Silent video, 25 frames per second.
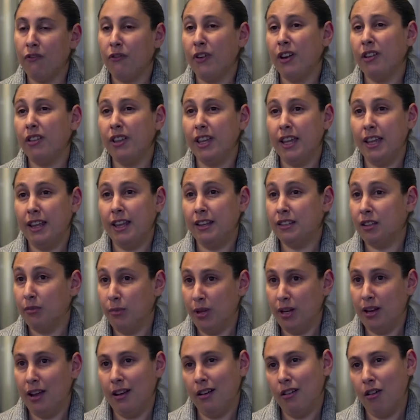fairly
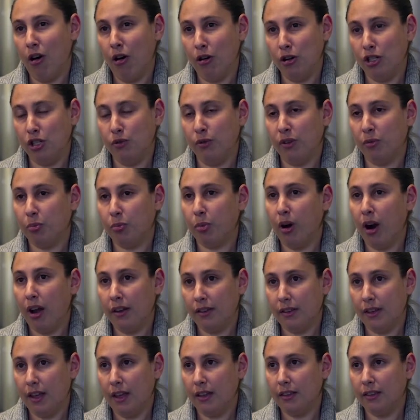intimate and arduous
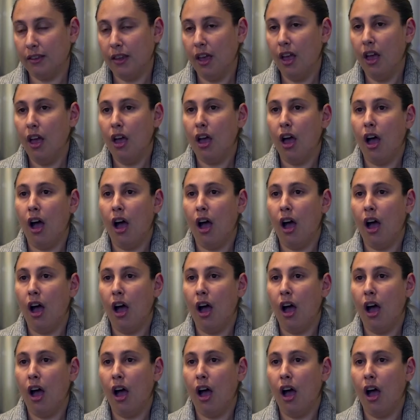process